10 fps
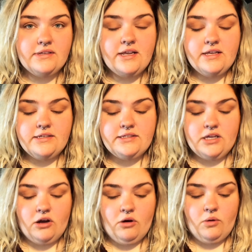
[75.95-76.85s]

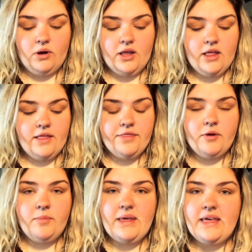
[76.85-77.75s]
so they'll
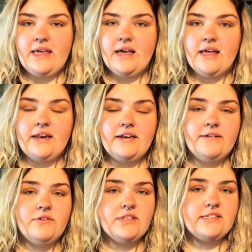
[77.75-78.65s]
be in a
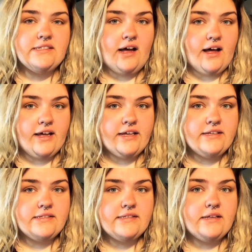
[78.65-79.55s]
different size
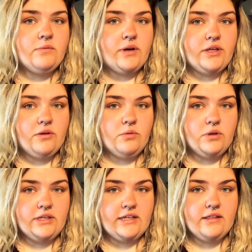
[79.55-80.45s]
than what you will
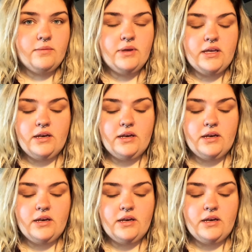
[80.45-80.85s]
need them in.